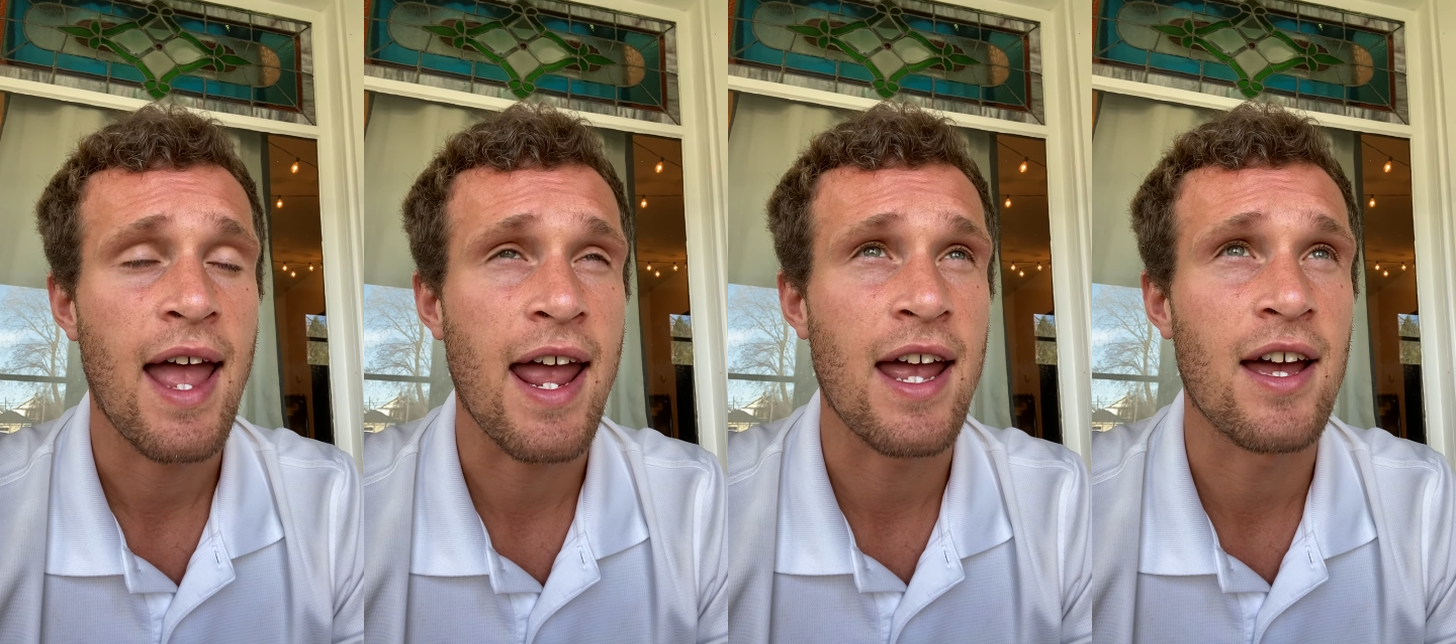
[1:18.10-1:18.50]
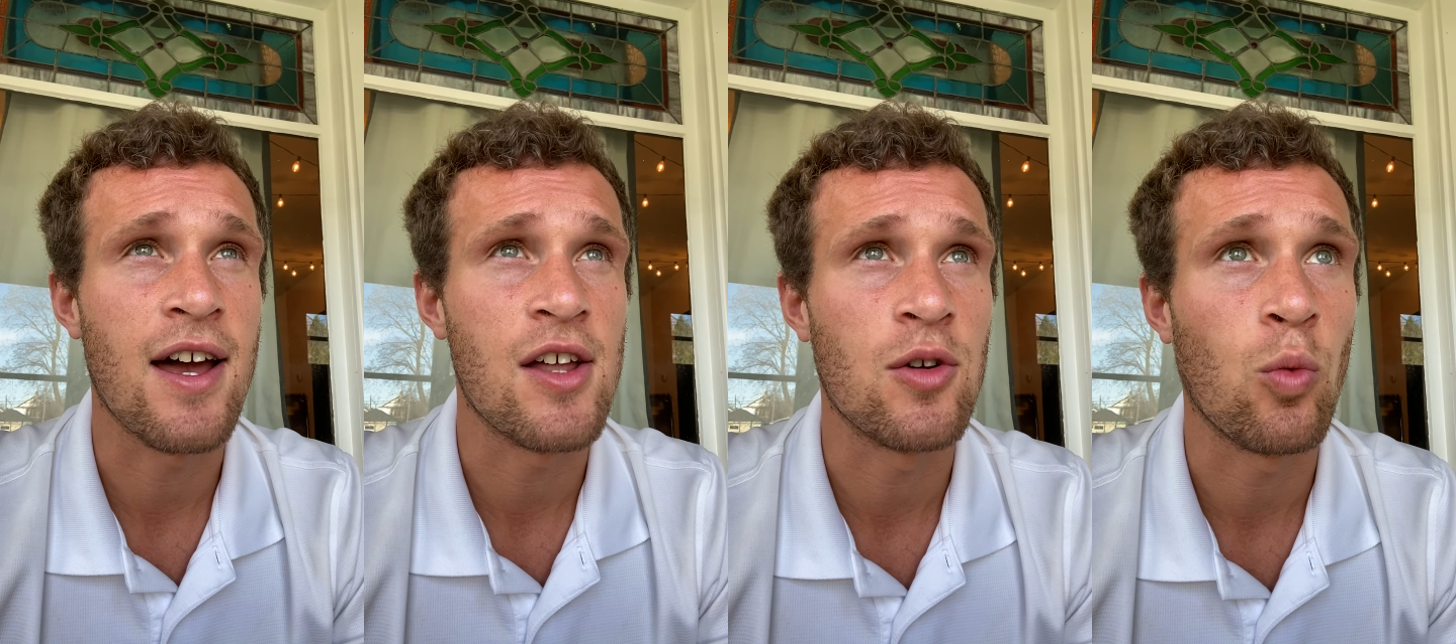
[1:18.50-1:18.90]

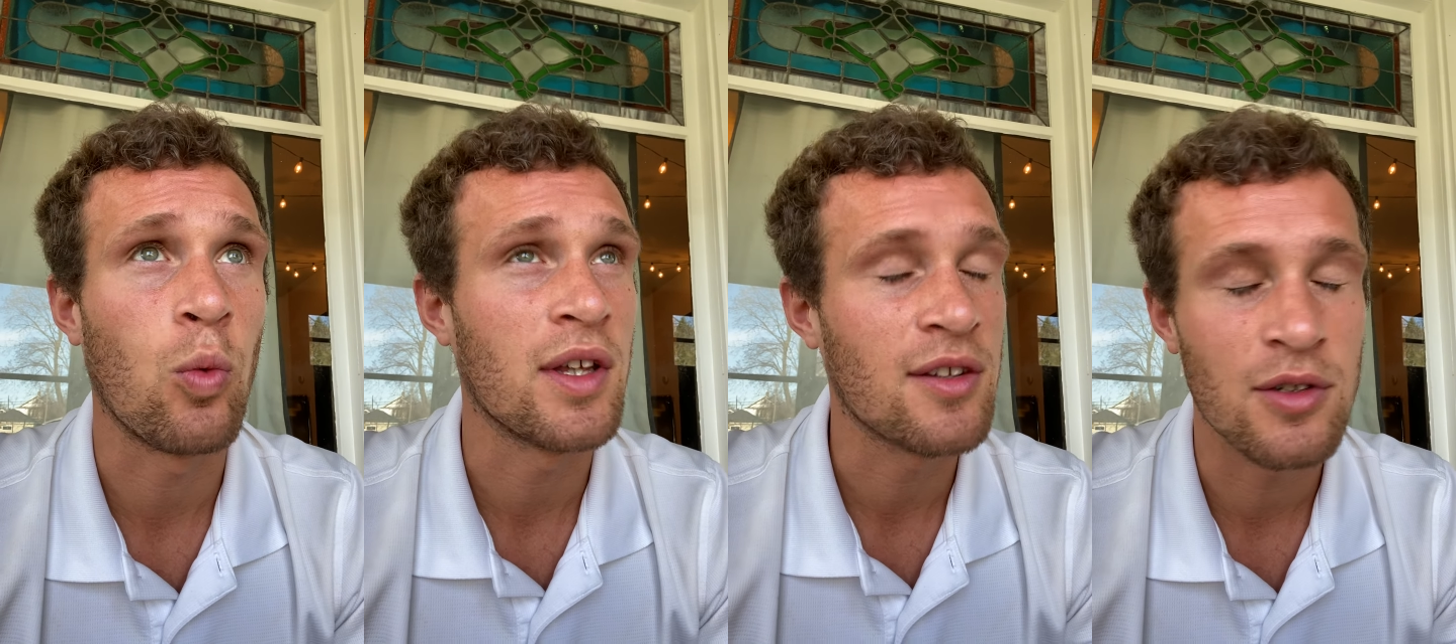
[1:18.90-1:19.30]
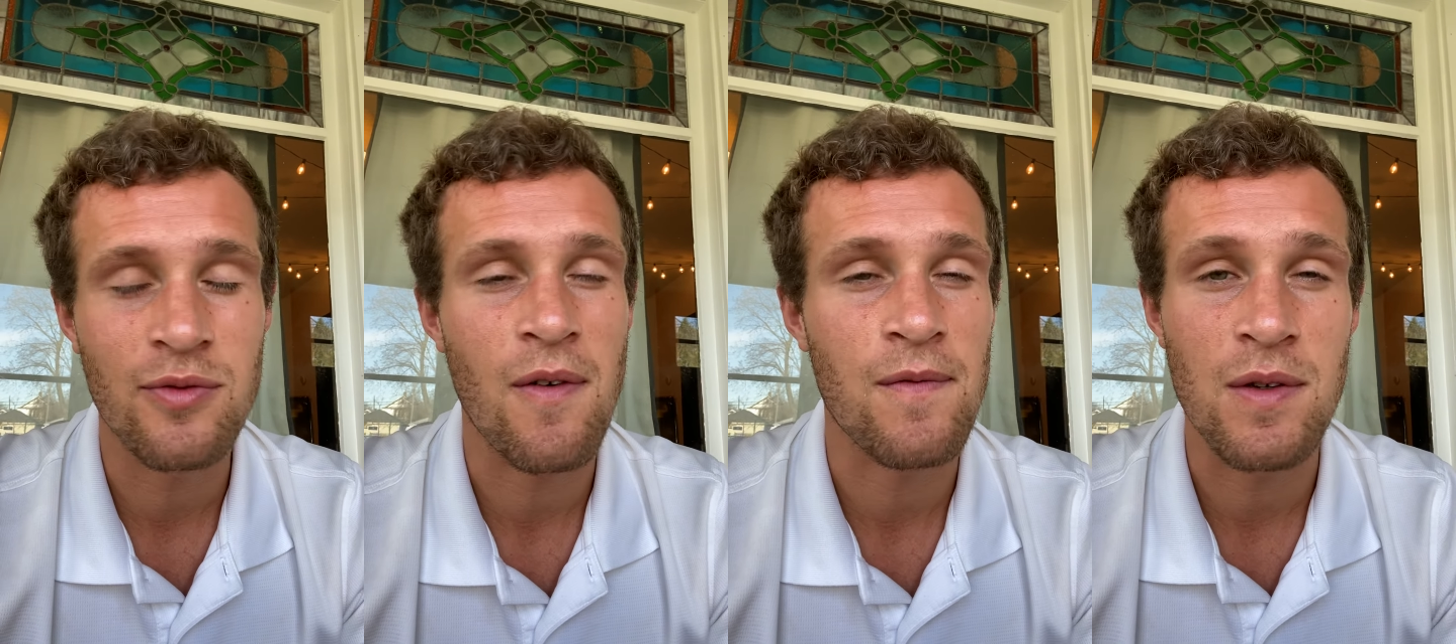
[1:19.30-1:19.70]
And with those
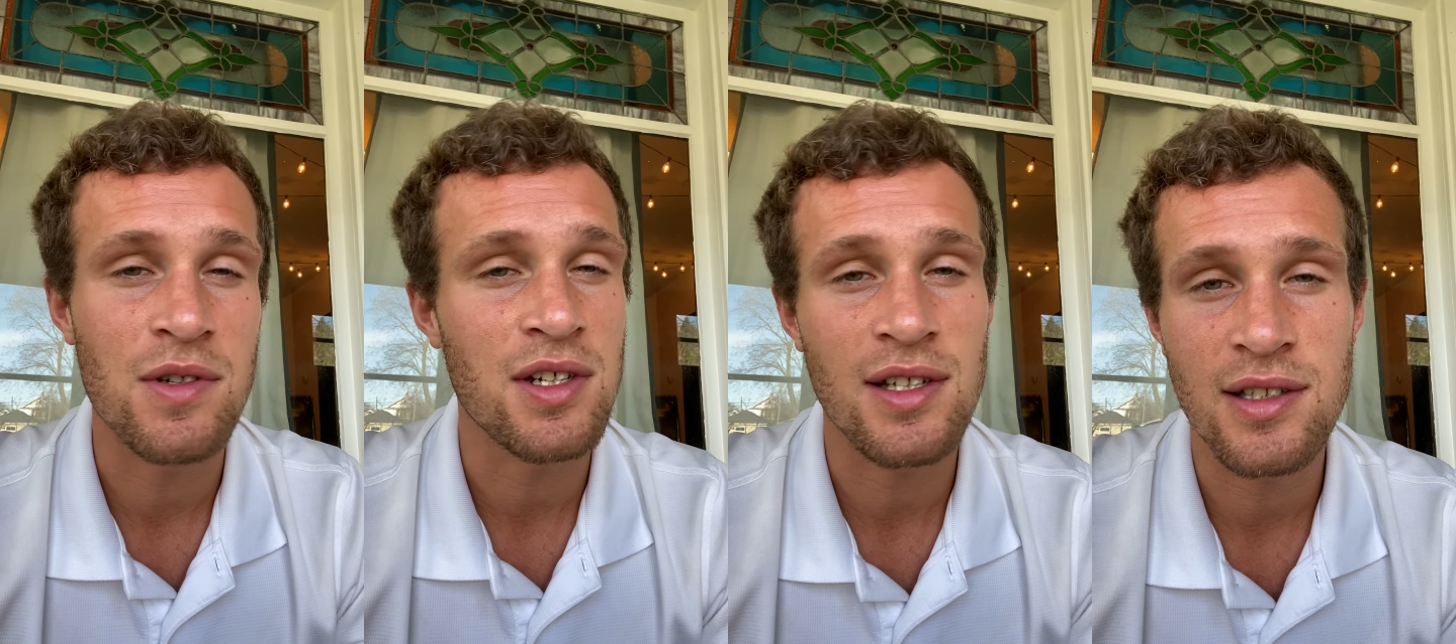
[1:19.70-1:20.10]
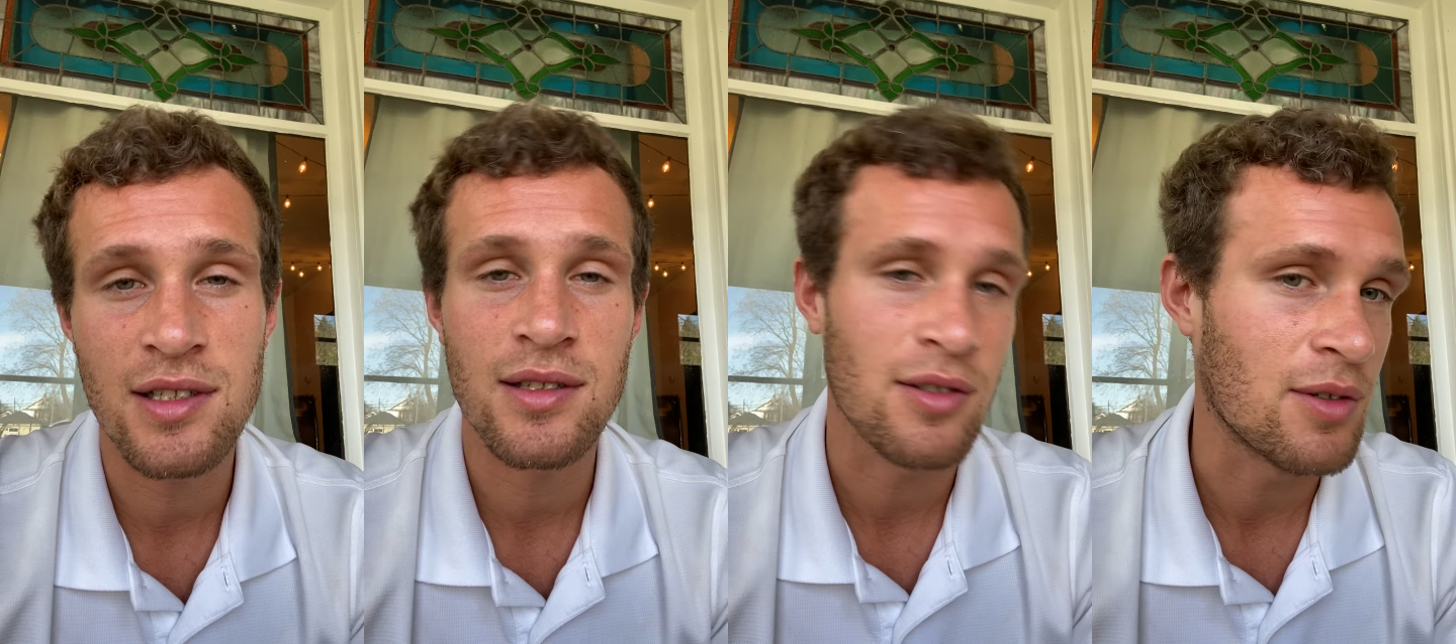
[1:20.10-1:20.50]
review sheets,